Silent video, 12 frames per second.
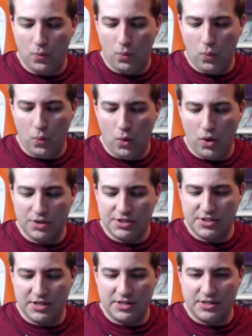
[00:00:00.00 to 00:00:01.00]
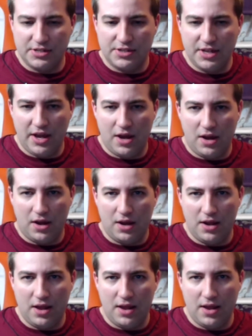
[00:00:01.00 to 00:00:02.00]
was that
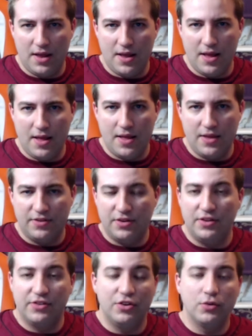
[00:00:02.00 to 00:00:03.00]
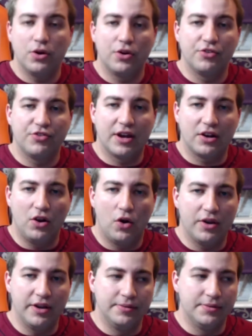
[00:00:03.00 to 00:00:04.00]
there's no contract
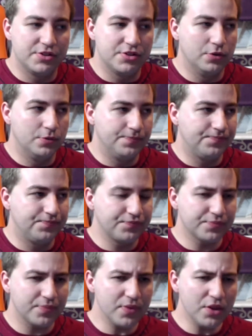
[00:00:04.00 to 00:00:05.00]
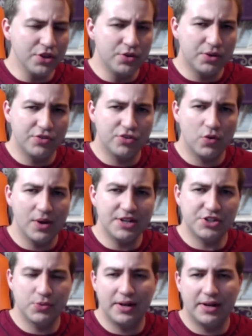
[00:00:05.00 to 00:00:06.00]
lock-in, so you can request
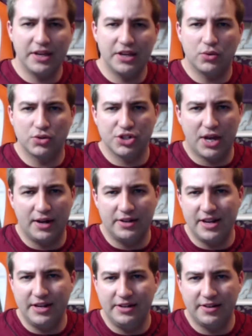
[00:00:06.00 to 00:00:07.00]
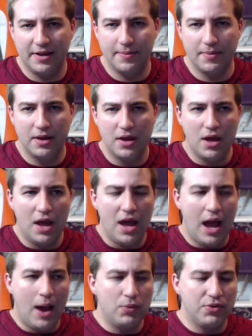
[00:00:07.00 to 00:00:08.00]
to unlink your channel at any time,
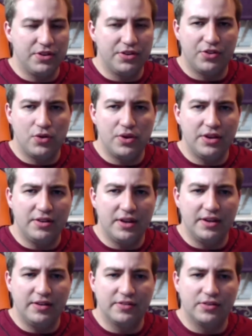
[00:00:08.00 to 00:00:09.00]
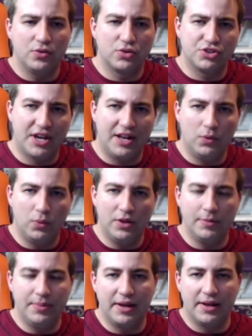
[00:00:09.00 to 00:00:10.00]
and within 30 days your channel will
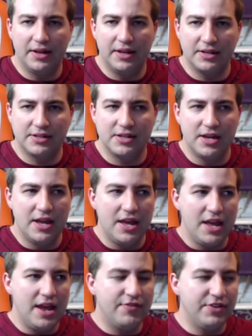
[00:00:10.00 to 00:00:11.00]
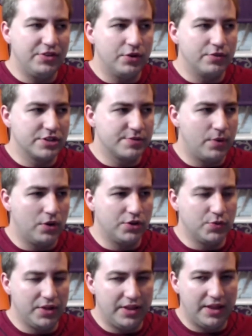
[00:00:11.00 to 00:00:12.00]
be unlinked. If they don't respond
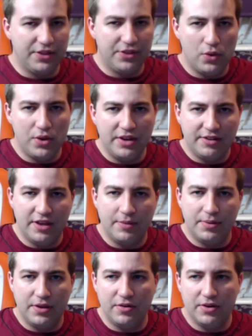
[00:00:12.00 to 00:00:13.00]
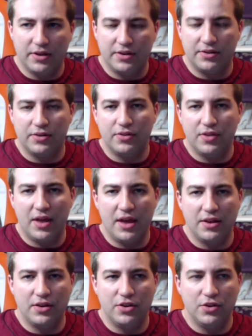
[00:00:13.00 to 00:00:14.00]
within that 30-day period,
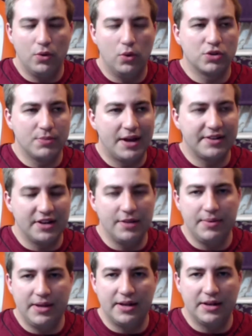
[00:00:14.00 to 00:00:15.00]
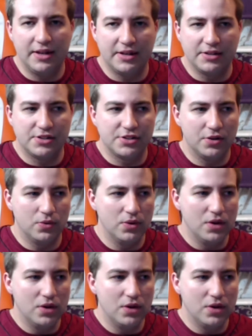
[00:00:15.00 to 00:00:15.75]
then you'll automatically be unlinked. So